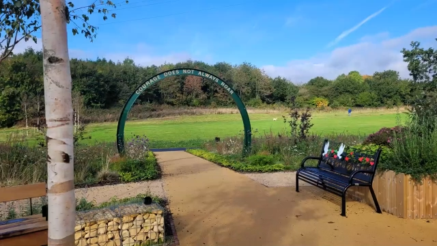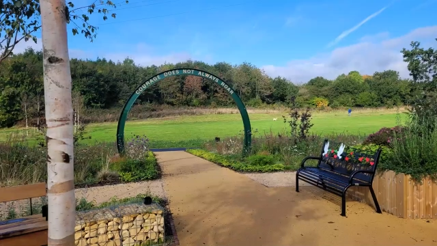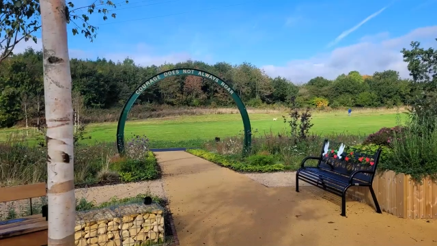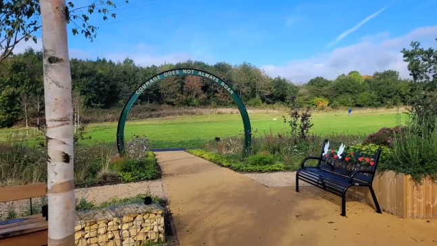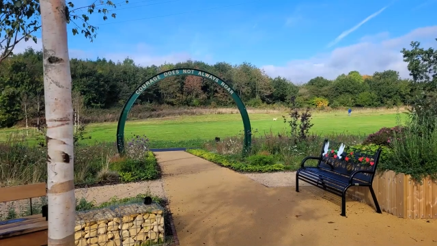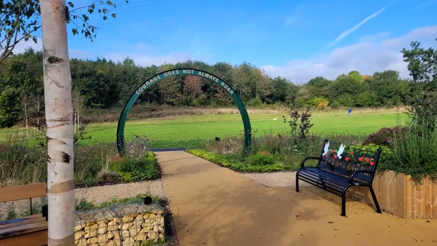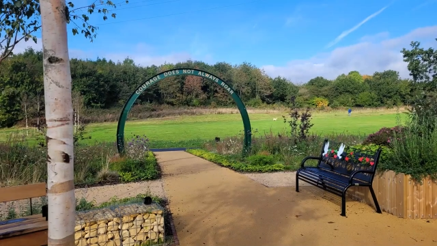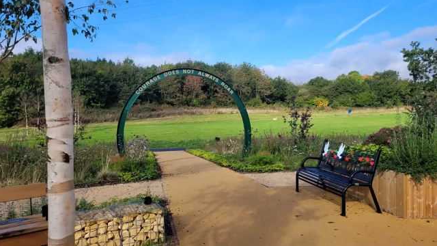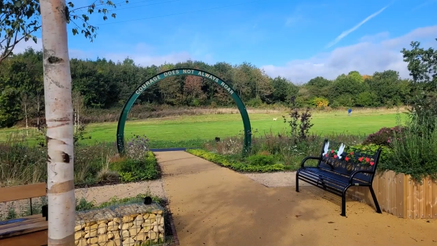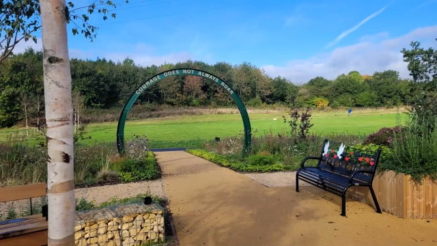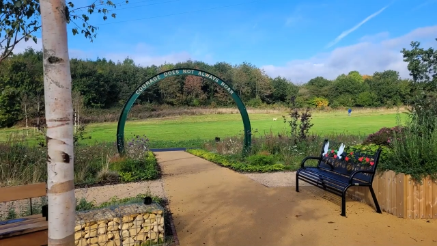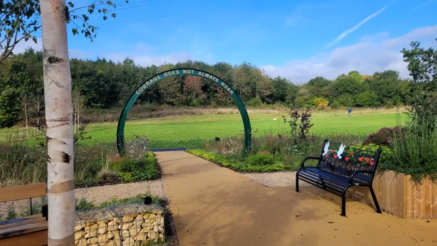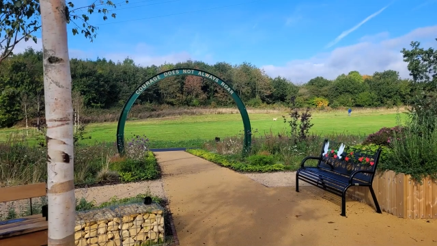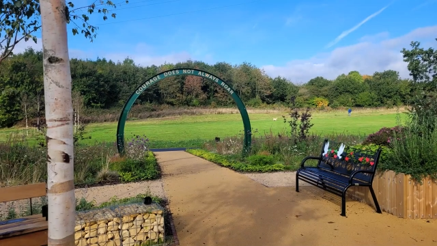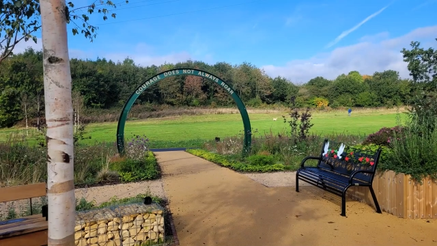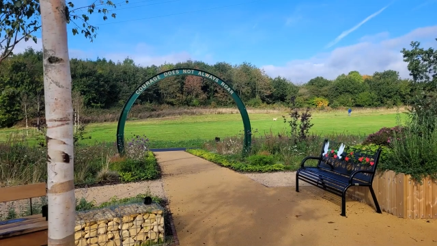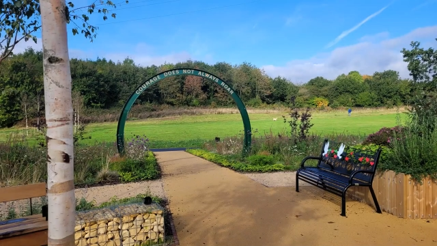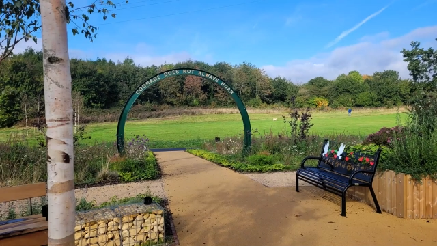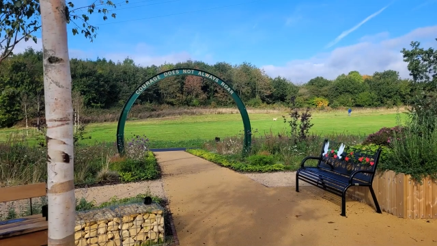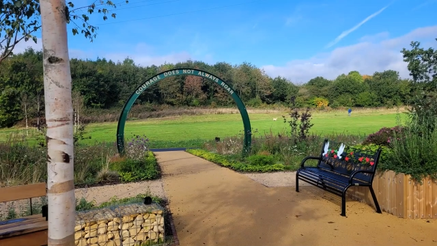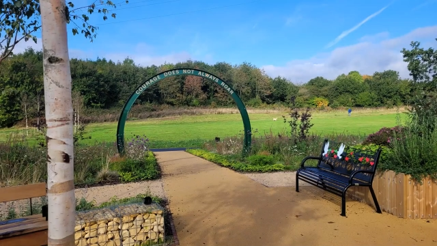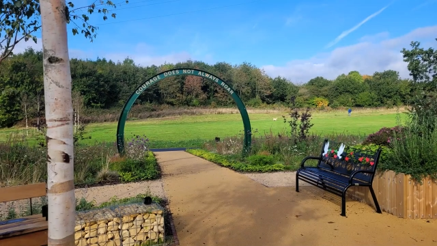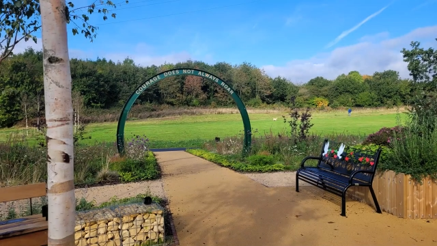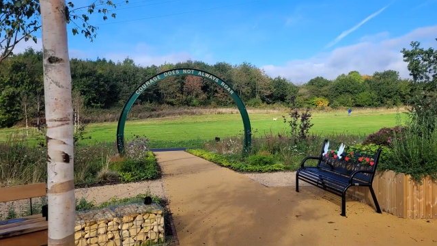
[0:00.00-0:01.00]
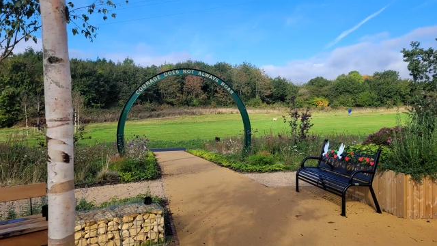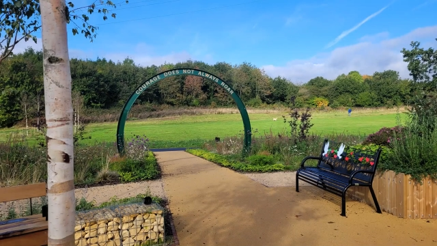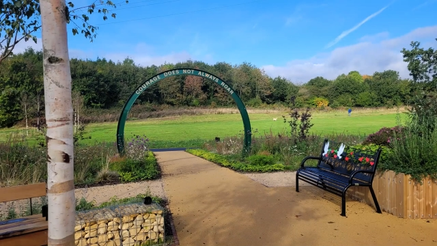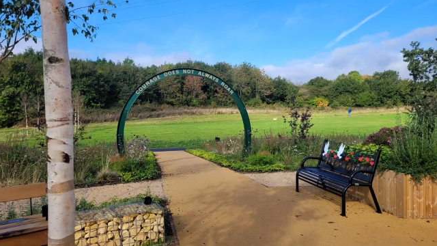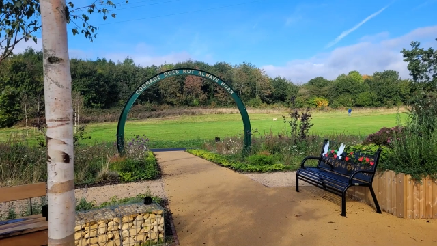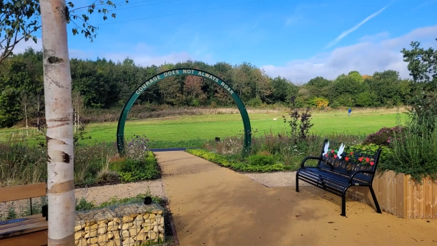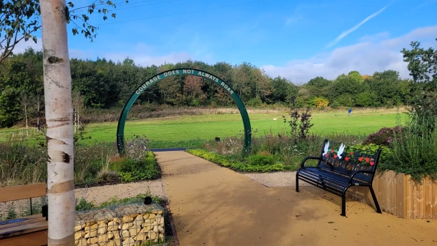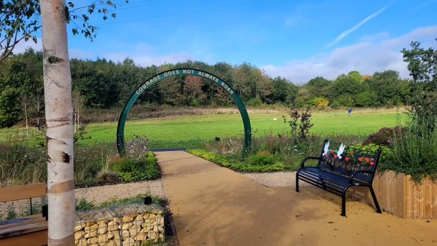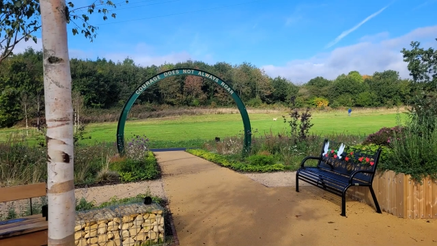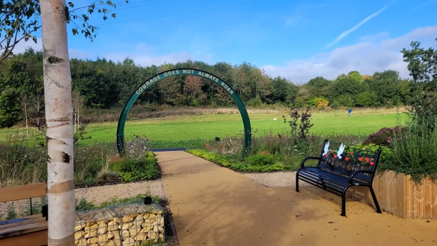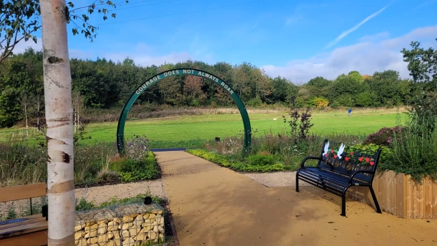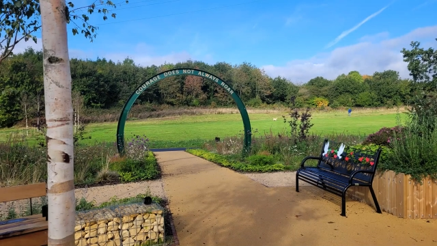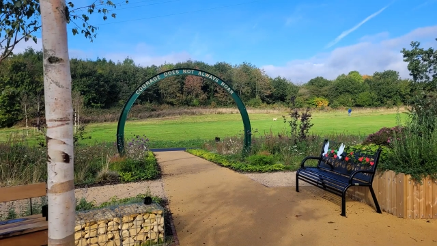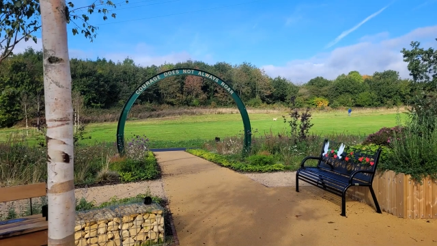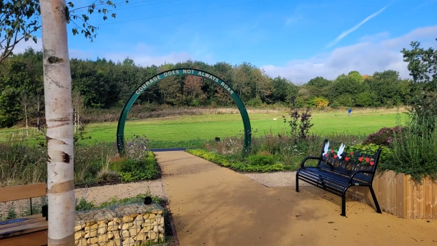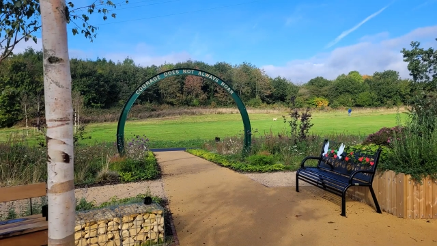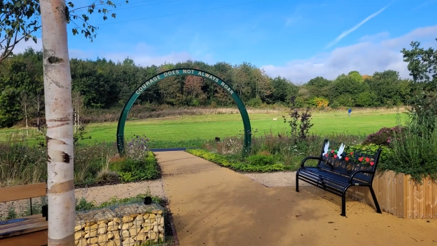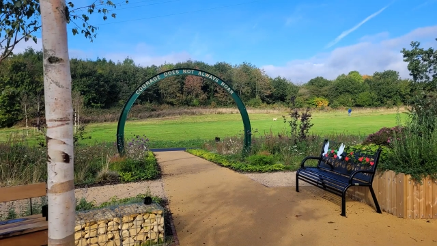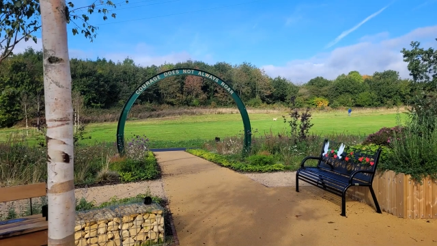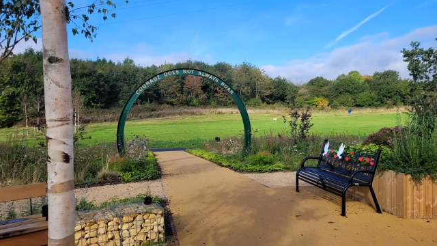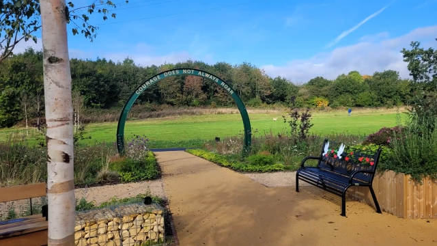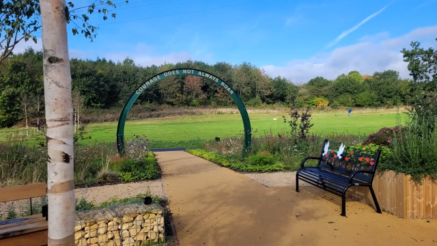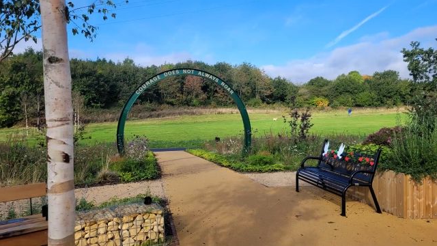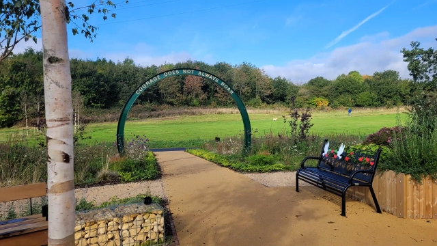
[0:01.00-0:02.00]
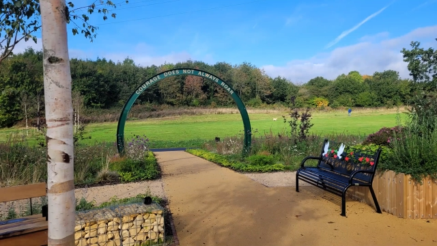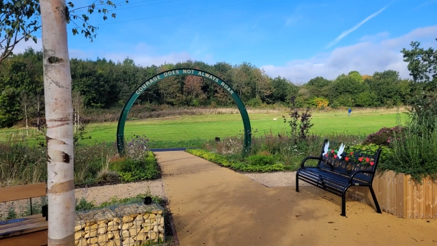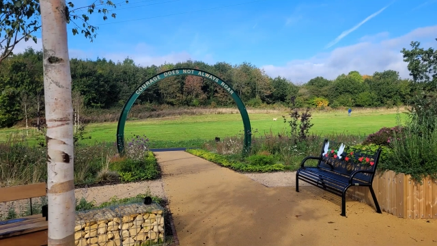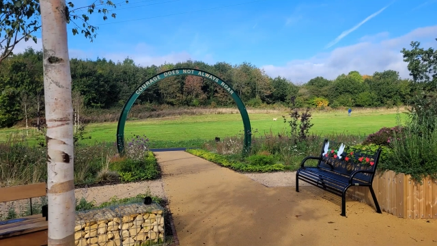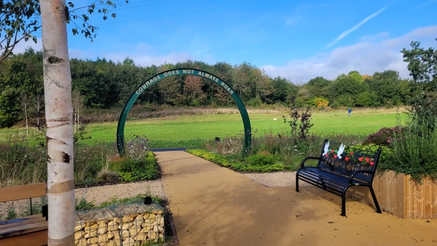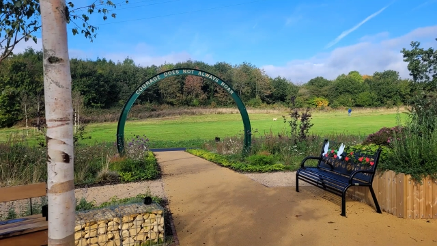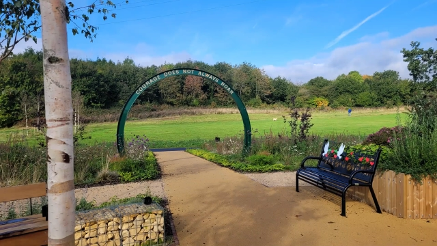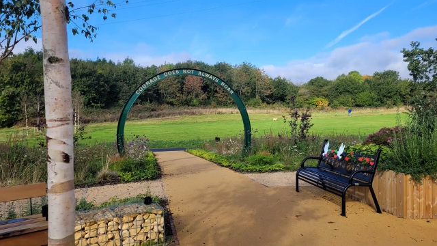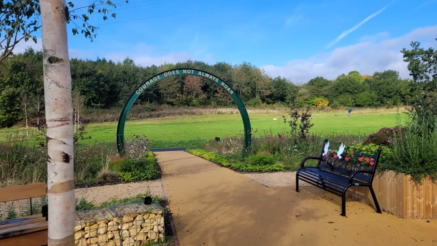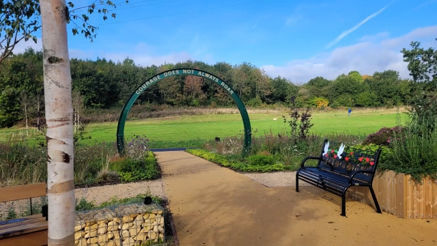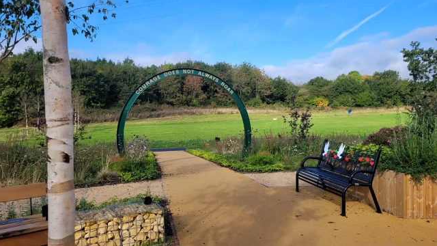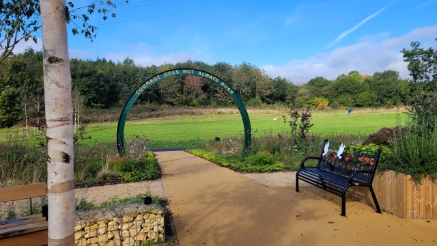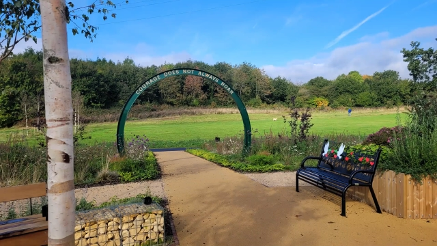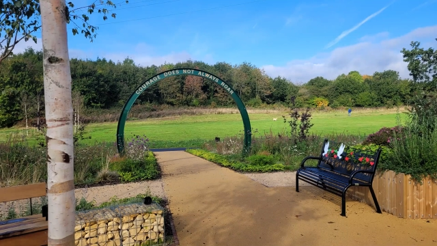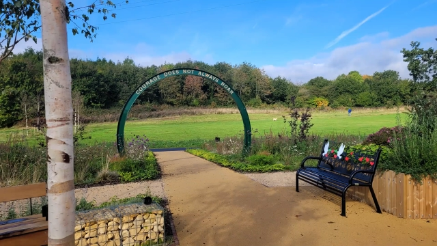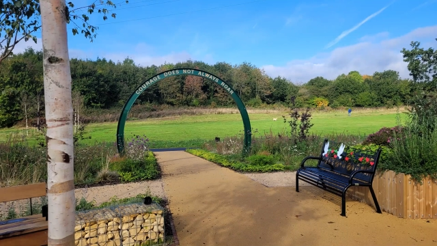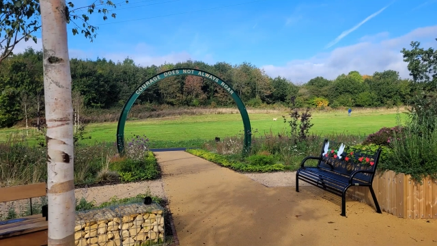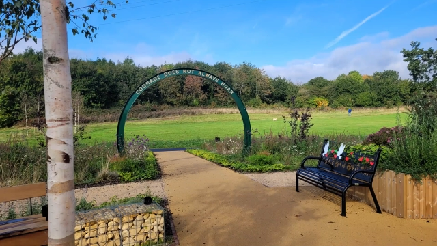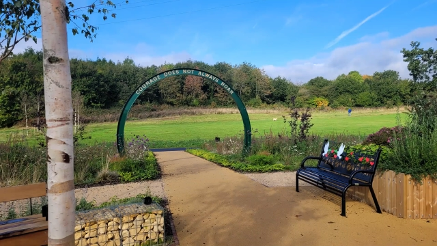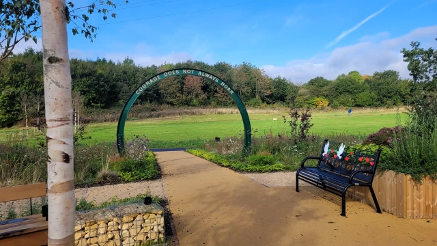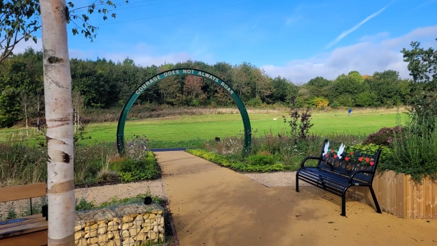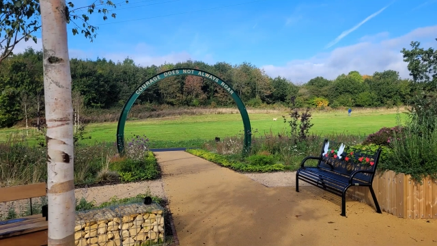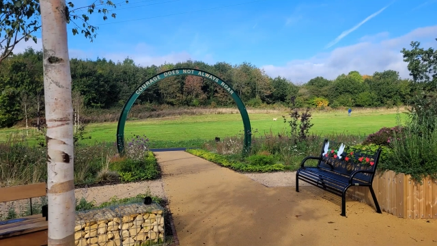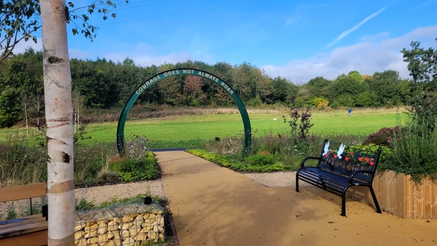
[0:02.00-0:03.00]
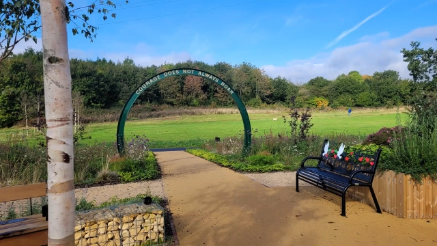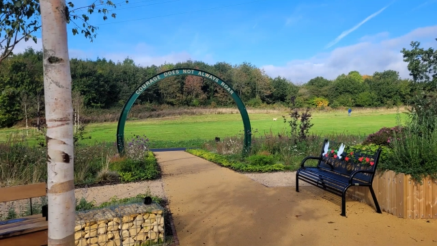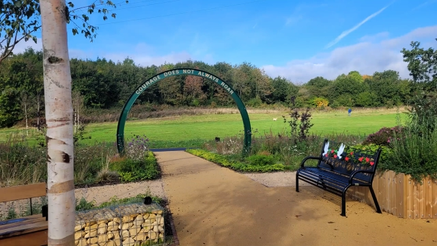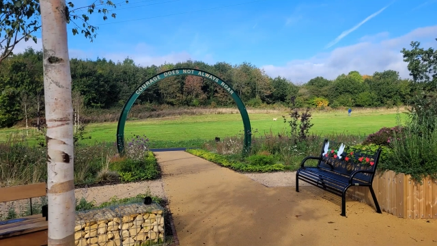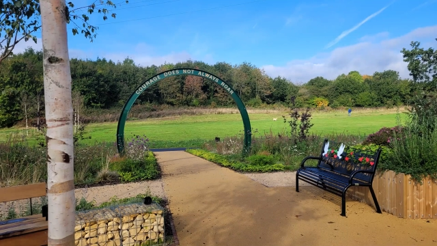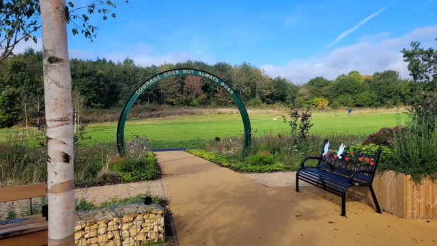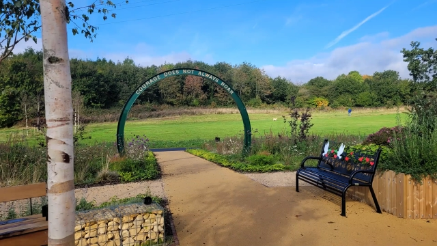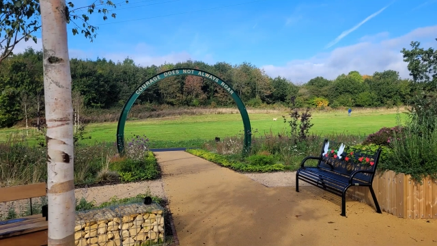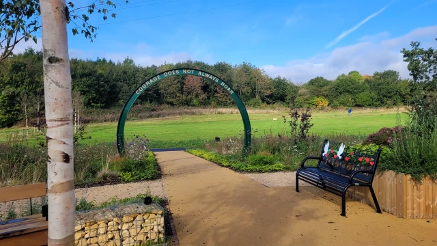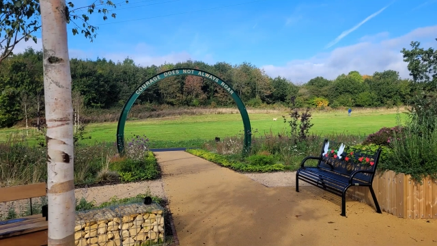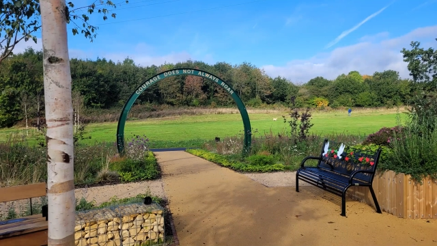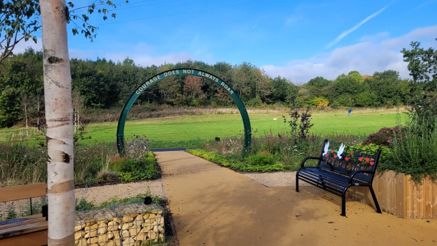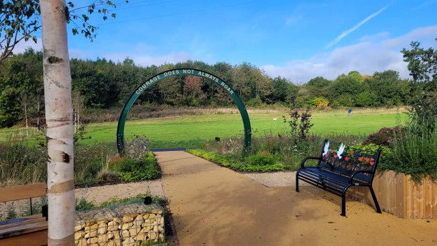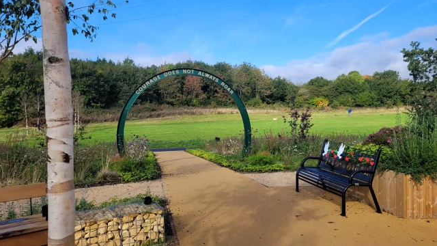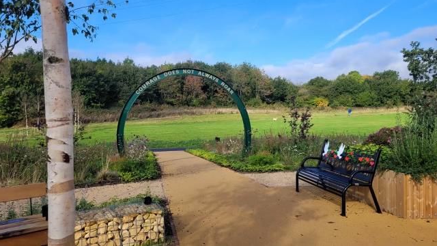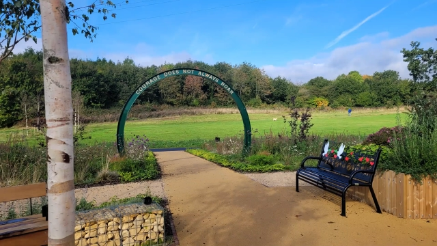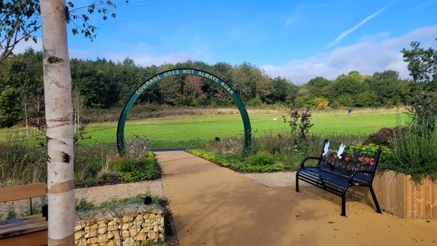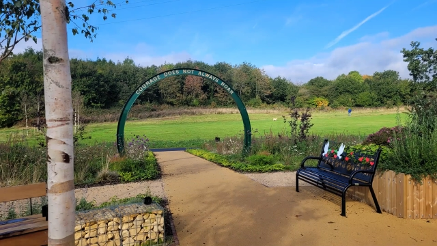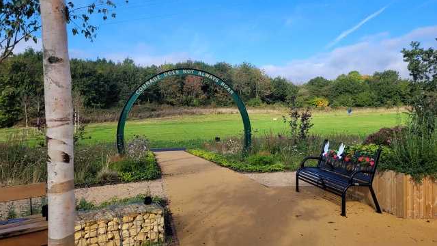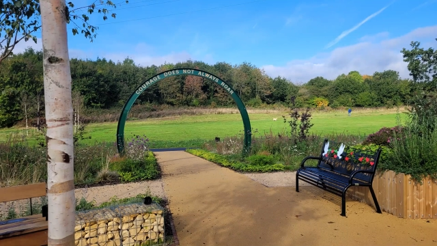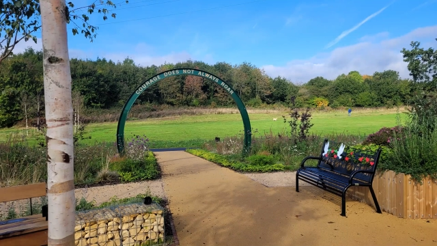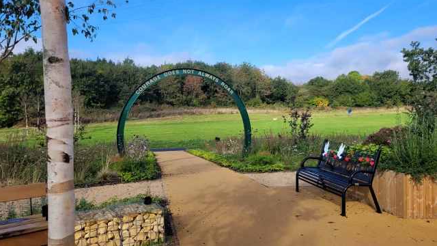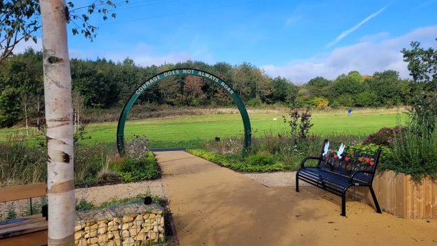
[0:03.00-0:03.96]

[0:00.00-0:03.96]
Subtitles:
Nobody's mouth can be seen.